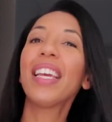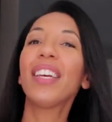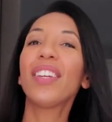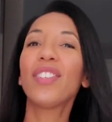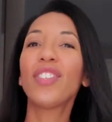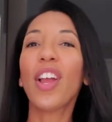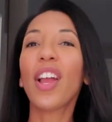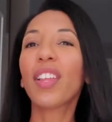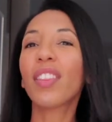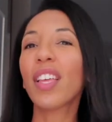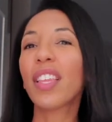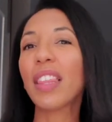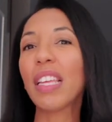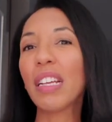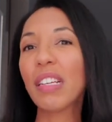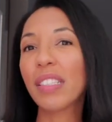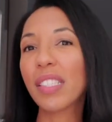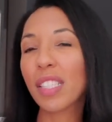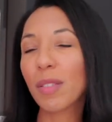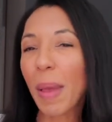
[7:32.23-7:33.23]
check that
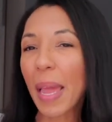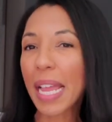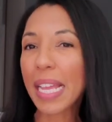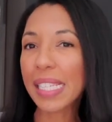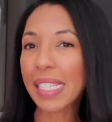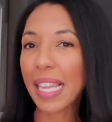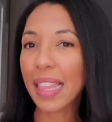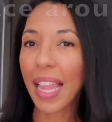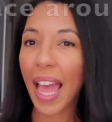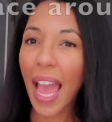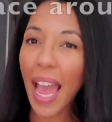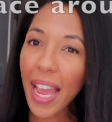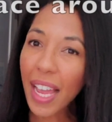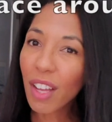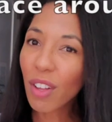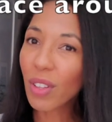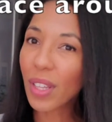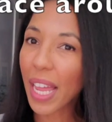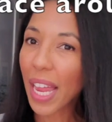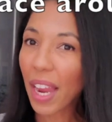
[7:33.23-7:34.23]
there's space in the
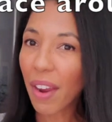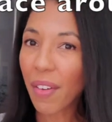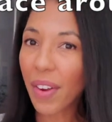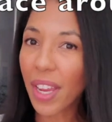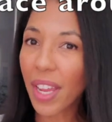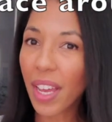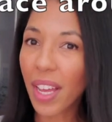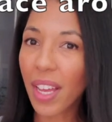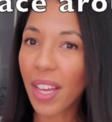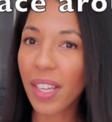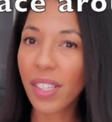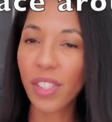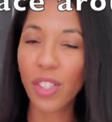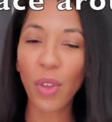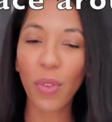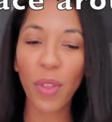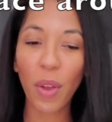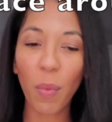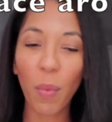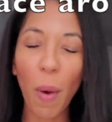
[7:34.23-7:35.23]
ankle area so
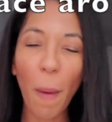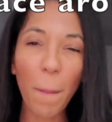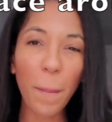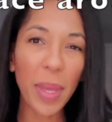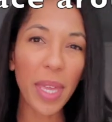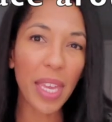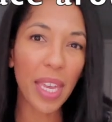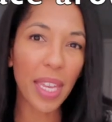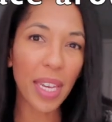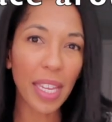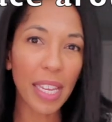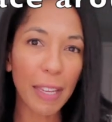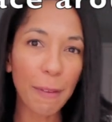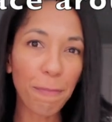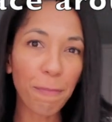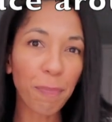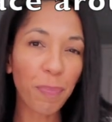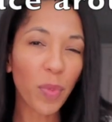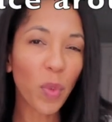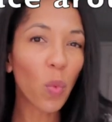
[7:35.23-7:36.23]
there won't be
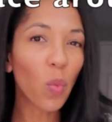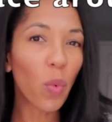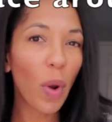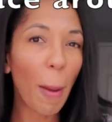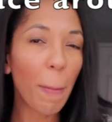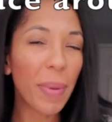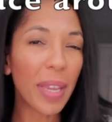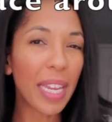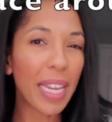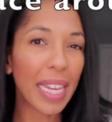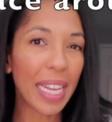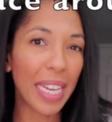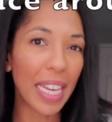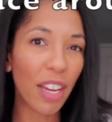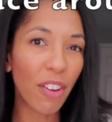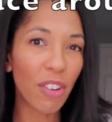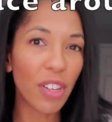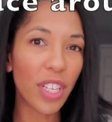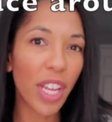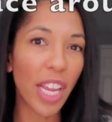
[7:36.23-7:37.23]
any rubbing and
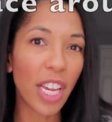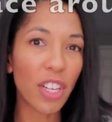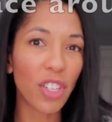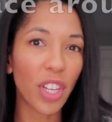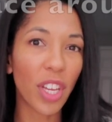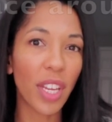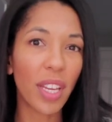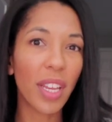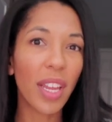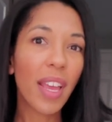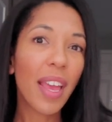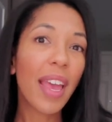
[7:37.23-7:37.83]
irritation.